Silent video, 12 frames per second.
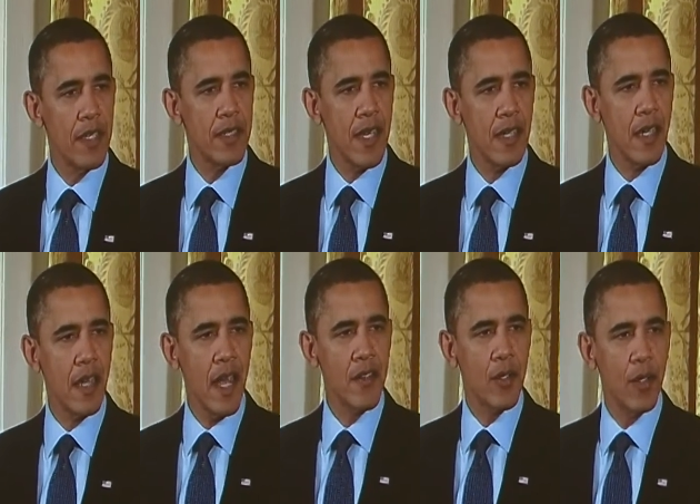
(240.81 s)
and
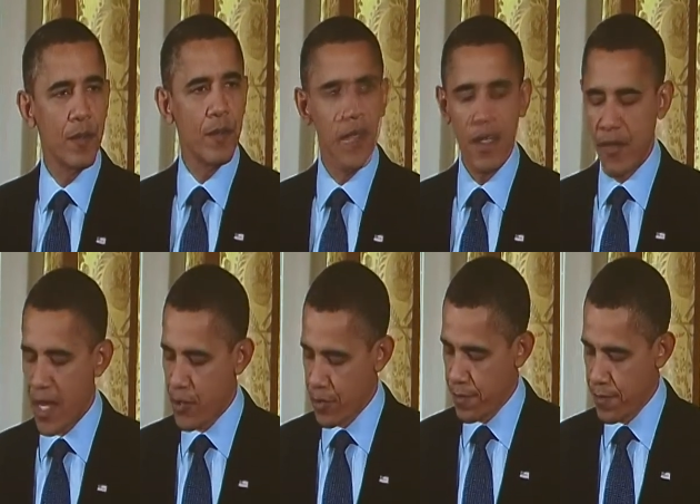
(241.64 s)
technological
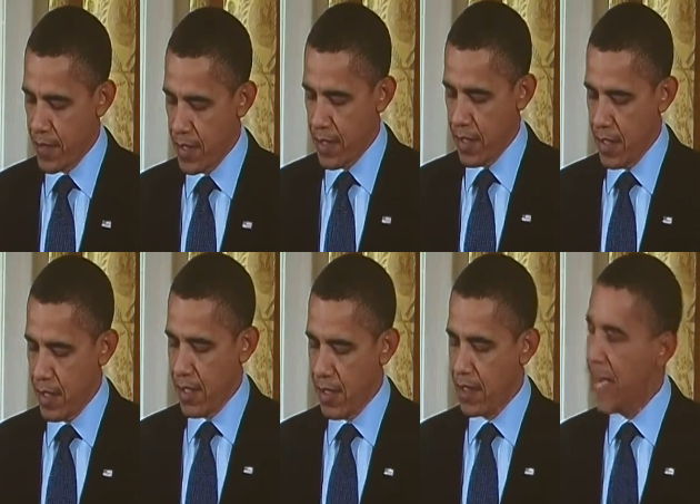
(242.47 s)
innovation.
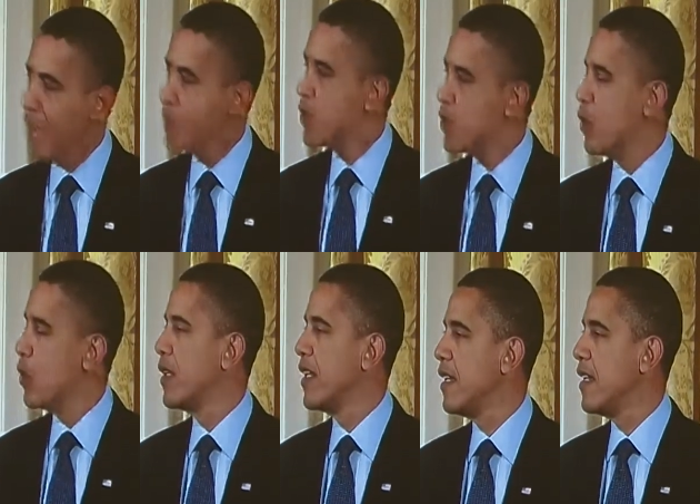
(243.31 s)
It's
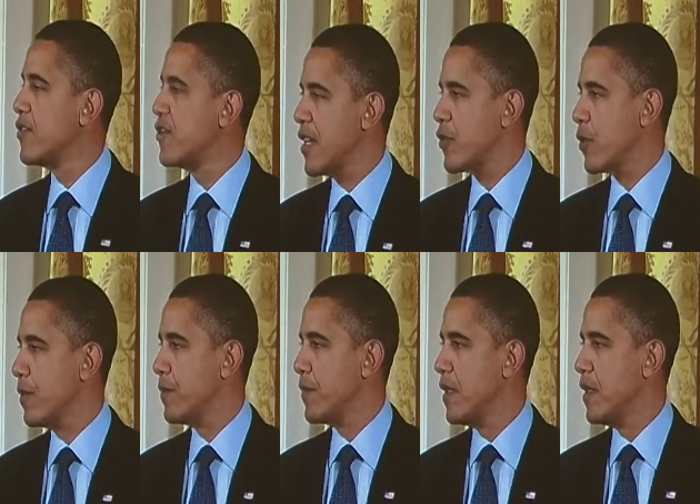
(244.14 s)
absolutely
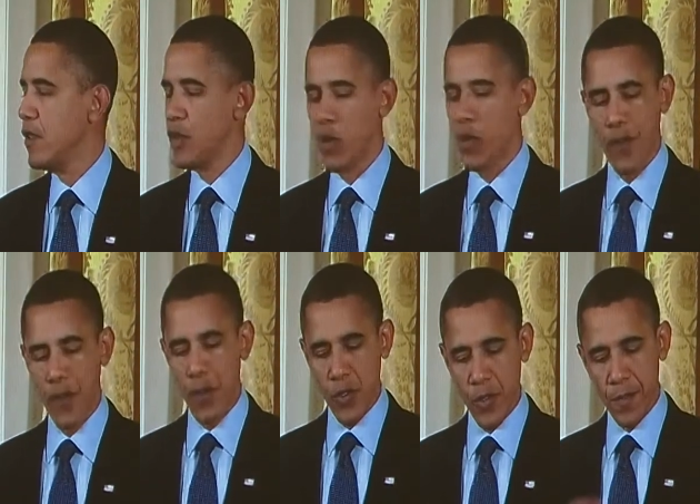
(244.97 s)
essential to our
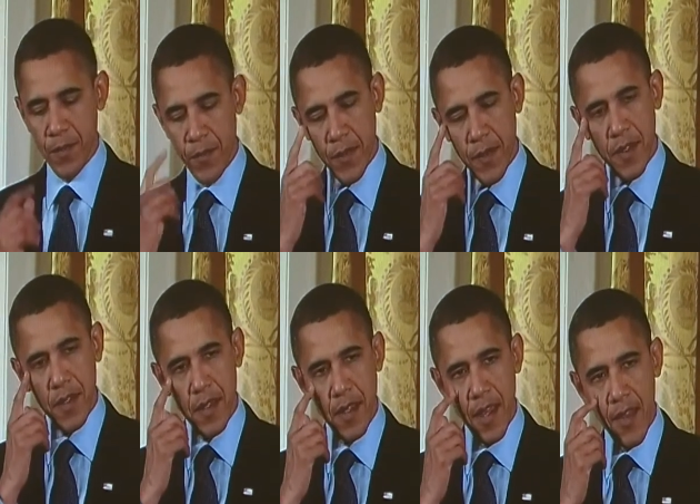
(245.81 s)
future.
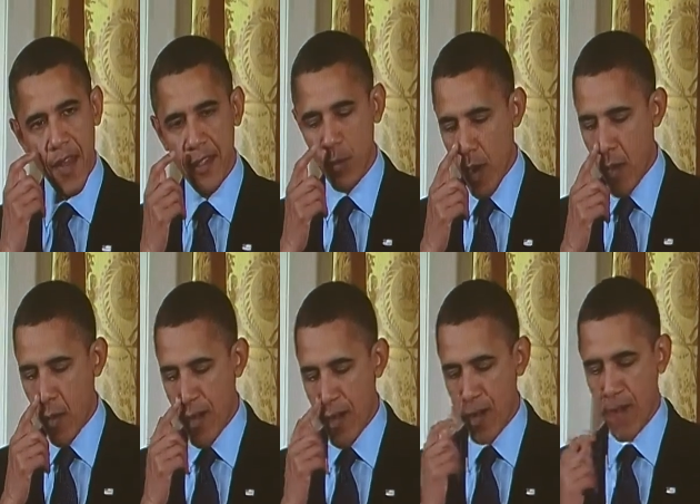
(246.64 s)
And that's why
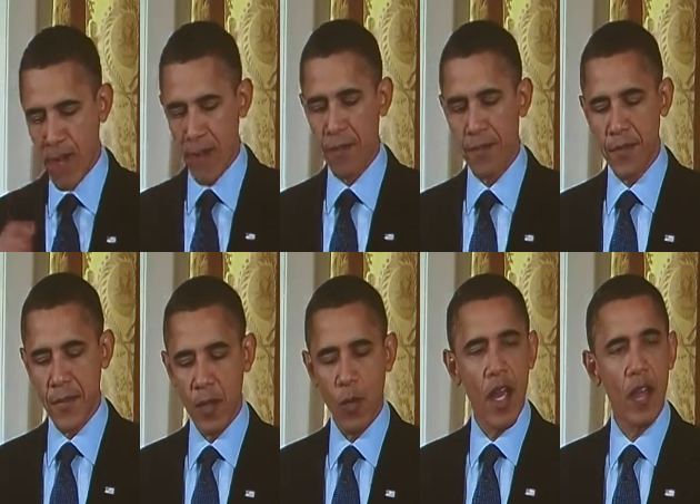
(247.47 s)
we're here today
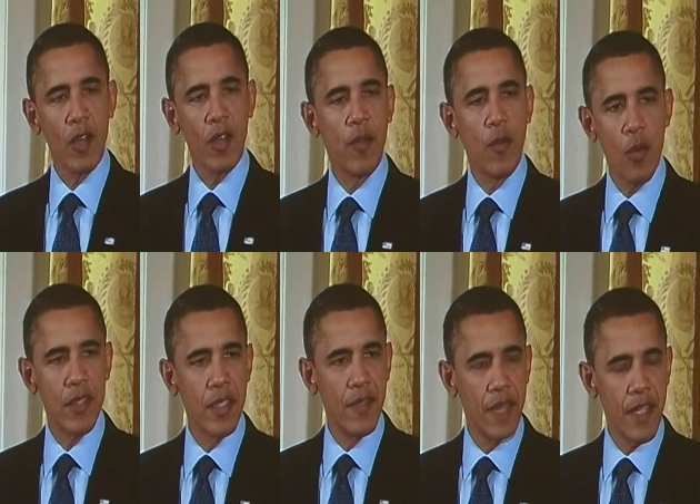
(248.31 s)
and why I look
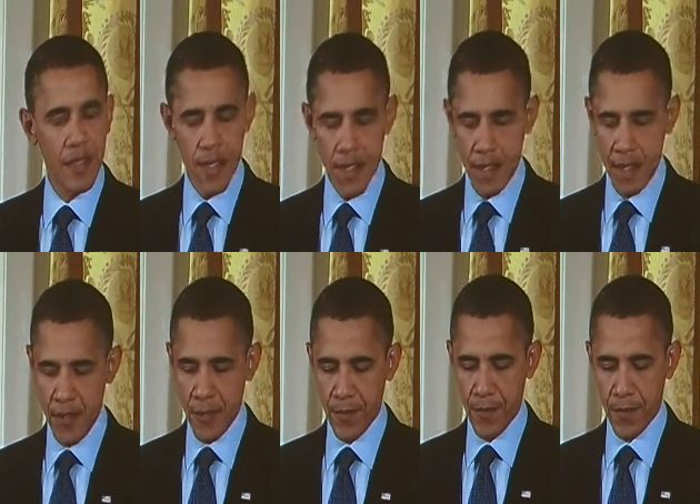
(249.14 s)
forward to events like
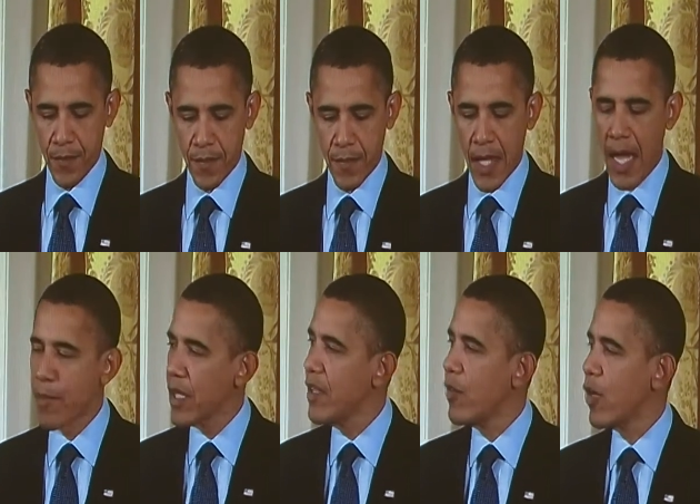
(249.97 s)
these. I
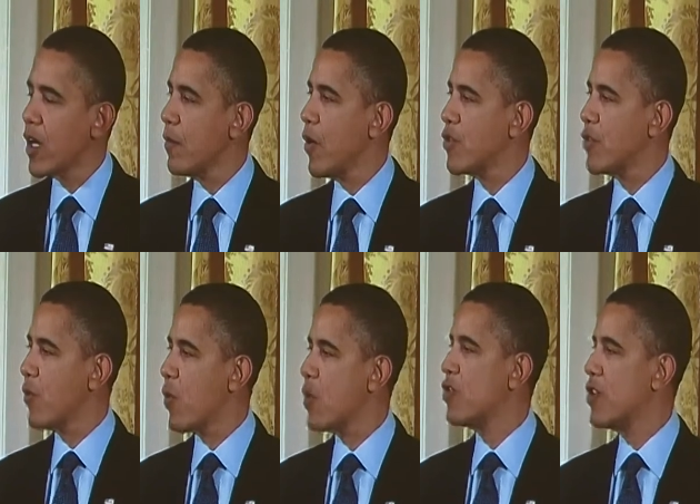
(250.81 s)
believe one of the most
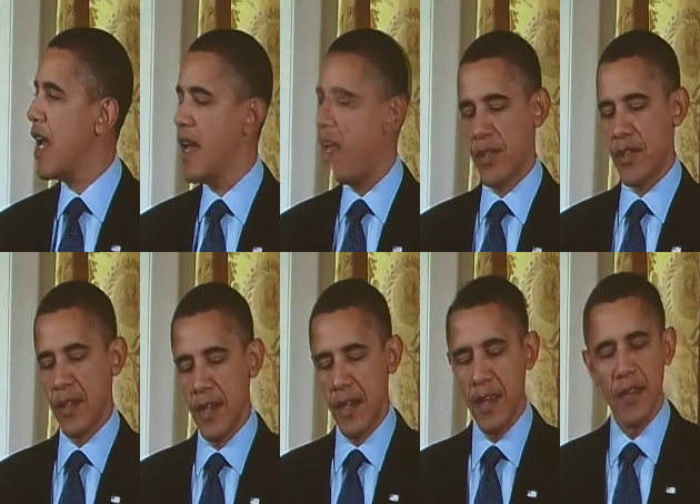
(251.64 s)
important
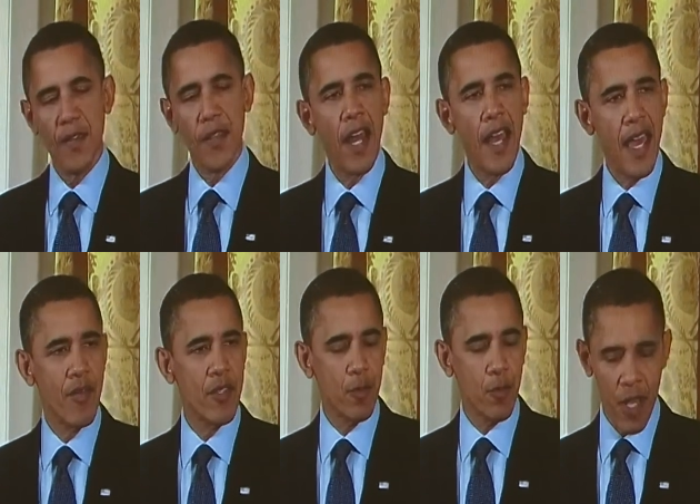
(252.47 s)
jobs that I
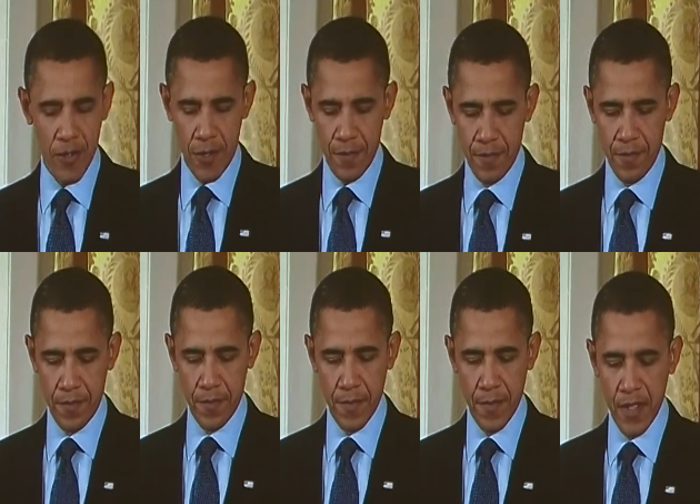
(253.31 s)
have as president
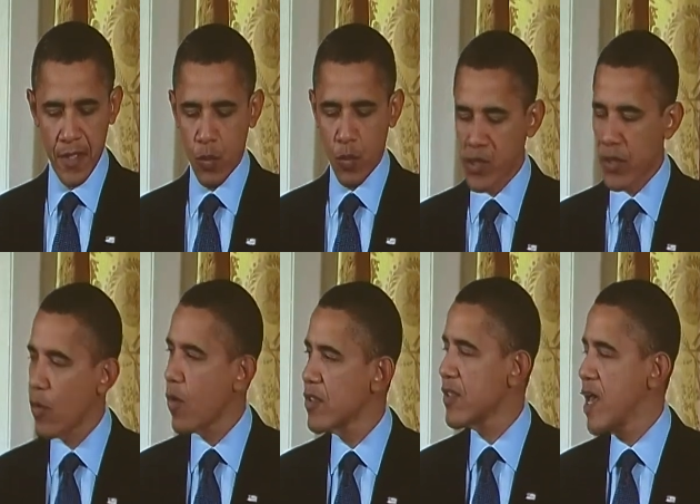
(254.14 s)
is to
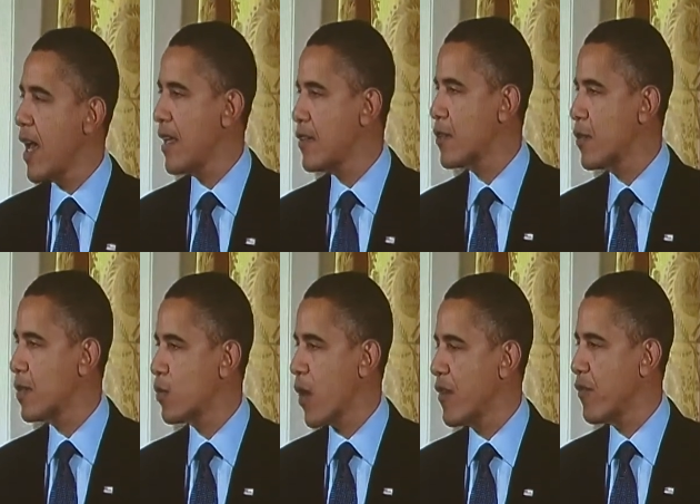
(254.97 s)
restore science to
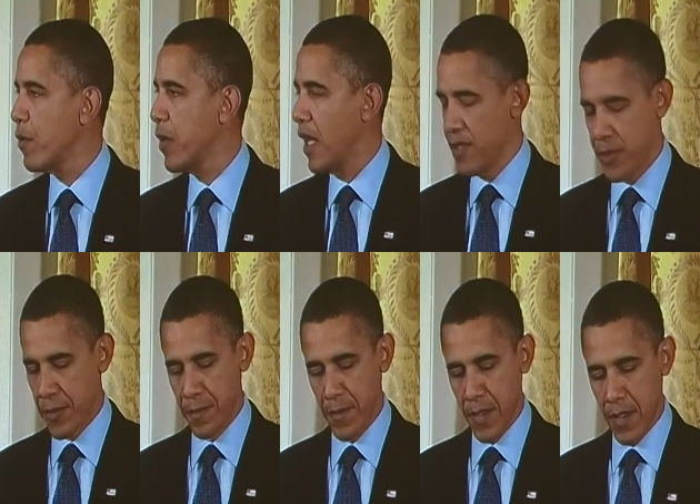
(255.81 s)
its rightful place.